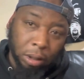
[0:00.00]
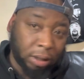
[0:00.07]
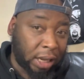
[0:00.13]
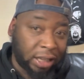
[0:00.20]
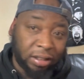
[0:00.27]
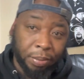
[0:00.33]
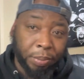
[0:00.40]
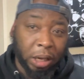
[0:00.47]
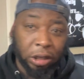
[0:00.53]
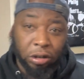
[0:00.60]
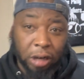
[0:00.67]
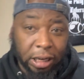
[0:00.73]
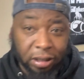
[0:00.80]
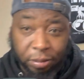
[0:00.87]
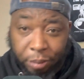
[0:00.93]
That's a
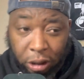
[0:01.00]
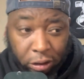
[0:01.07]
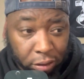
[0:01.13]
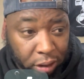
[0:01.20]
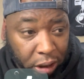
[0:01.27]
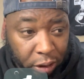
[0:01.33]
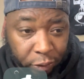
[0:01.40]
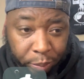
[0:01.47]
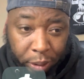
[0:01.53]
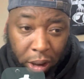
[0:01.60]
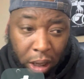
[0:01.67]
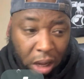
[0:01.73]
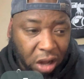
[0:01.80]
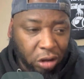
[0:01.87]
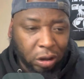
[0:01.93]
major thing for me.
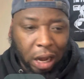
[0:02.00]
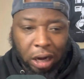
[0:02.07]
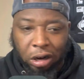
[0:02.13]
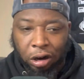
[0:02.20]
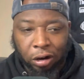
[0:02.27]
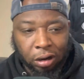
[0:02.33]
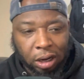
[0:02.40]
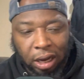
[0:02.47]
You got Kirk